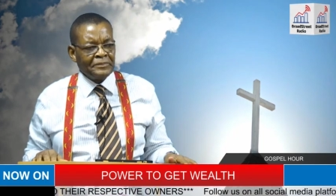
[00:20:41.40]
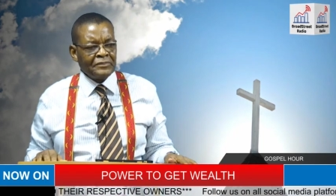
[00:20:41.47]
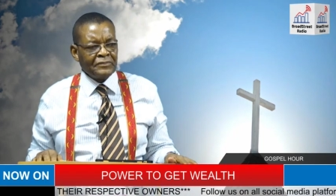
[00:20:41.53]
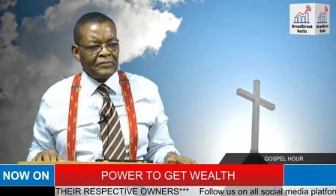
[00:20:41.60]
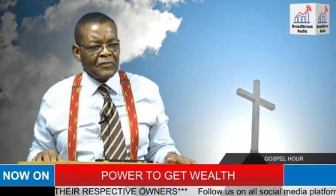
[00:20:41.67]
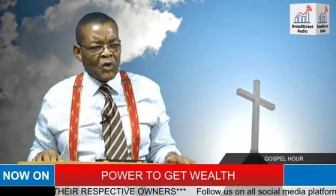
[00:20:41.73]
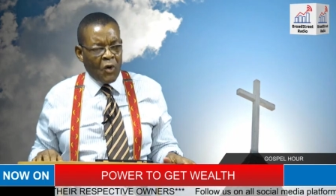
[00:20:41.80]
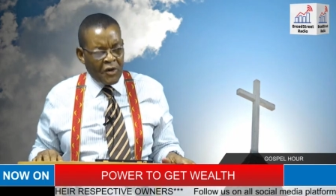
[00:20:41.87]

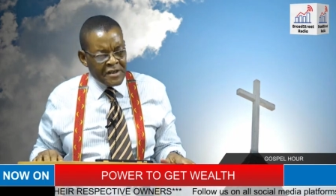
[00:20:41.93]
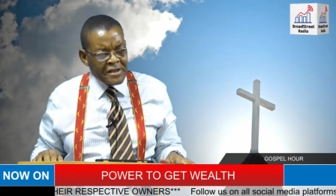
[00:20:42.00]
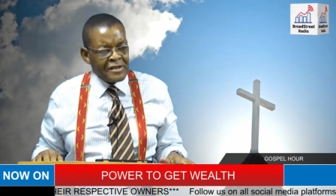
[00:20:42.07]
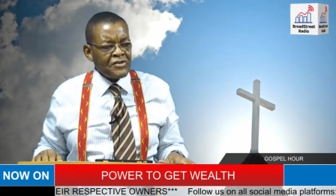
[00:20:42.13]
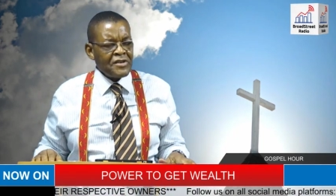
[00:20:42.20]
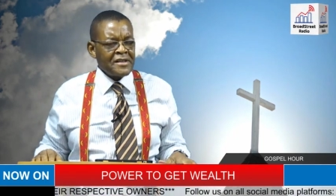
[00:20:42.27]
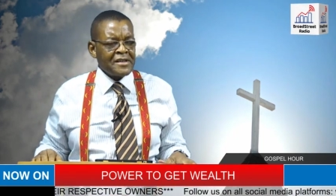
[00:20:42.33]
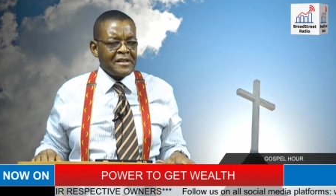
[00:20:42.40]
God is
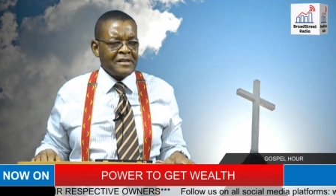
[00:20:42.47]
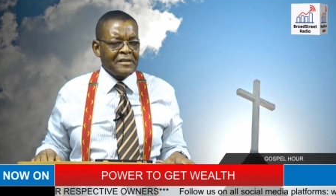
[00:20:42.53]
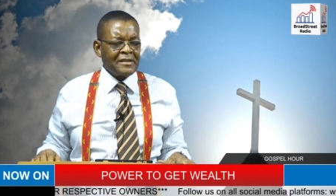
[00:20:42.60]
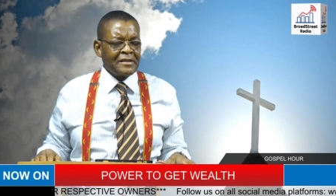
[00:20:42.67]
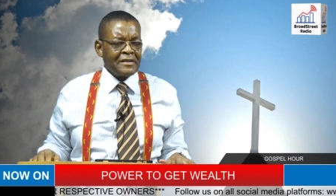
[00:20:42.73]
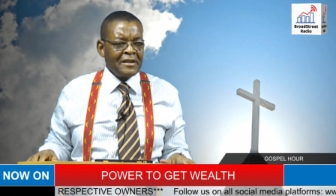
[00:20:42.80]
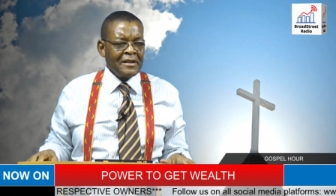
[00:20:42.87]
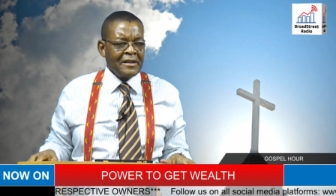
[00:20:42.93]
interested
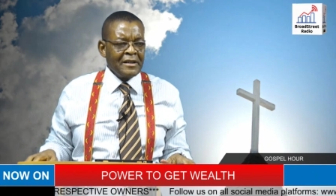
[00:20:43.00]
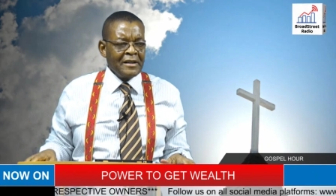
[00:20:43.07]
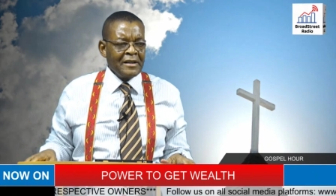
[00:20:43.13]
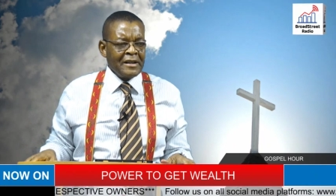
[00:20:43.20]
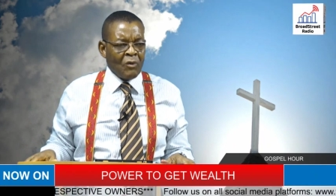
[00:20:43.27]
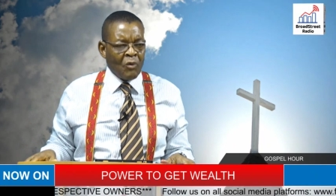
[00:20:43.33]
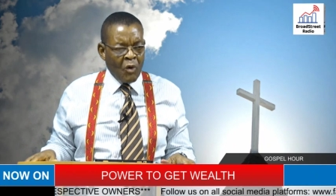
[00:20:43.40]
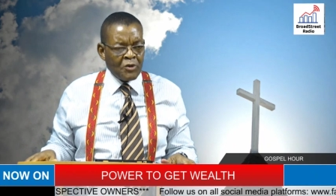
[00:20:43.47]

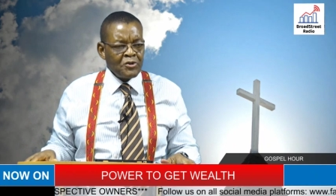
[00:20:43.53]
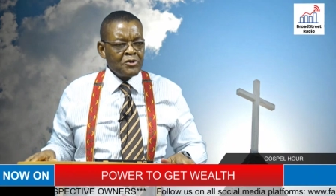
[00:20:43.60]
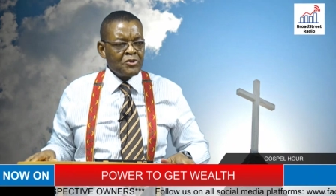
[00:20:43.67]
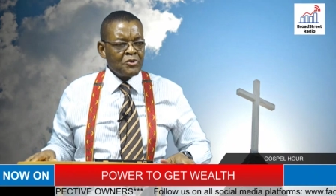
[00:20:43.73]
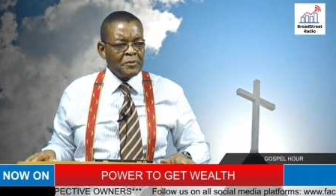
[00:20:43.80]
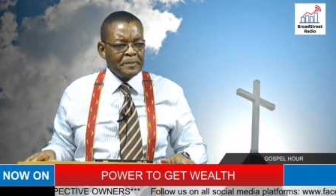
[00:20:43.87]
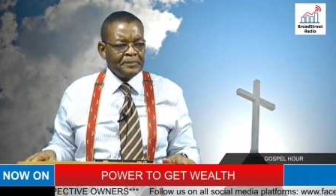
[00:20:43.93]
in what you do.